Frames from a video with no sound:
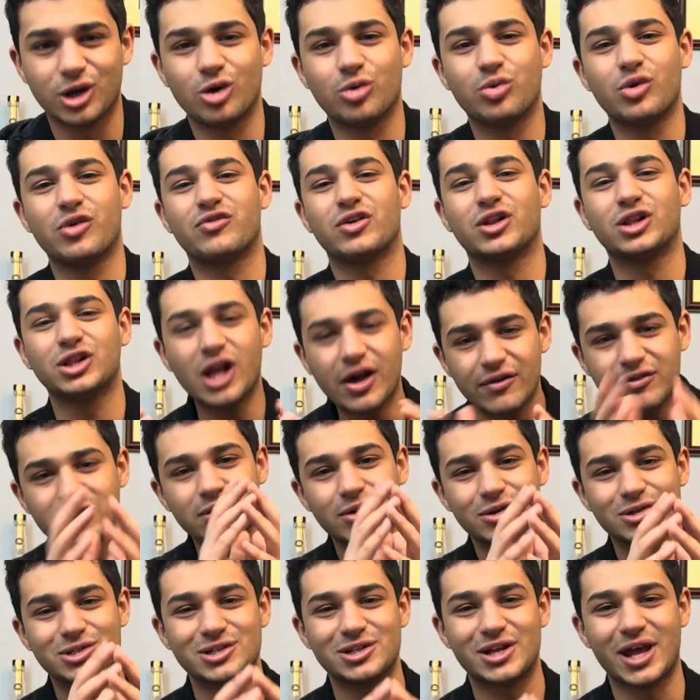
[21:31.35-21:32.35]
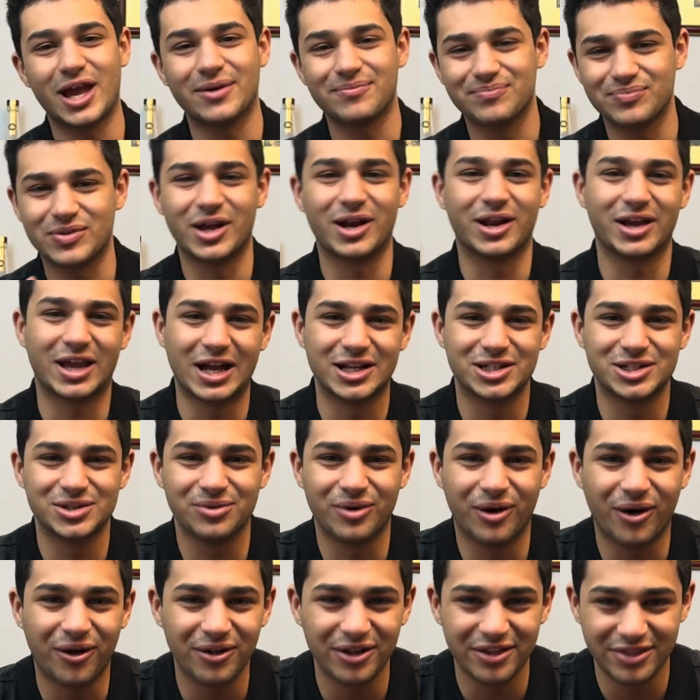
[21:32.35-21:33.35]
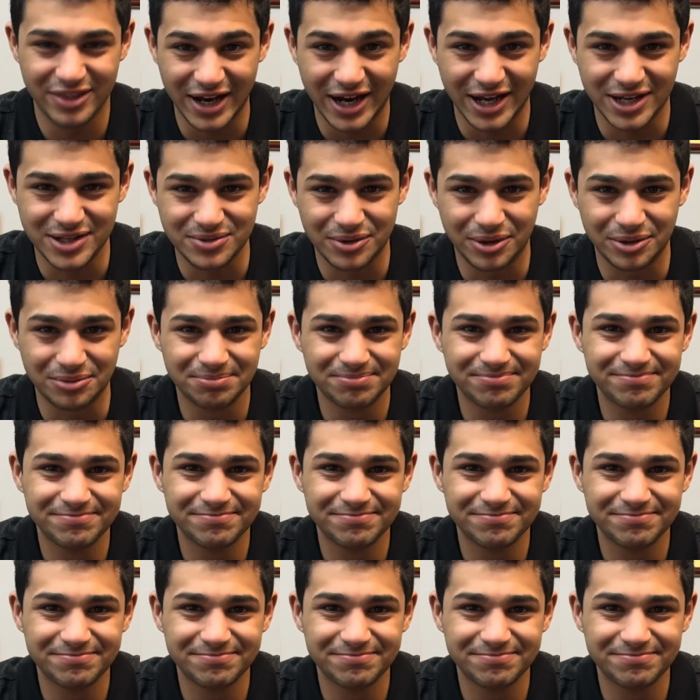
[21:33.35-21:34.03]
I hope you have a lovely rest of your day, and I'll catch you all in the next one.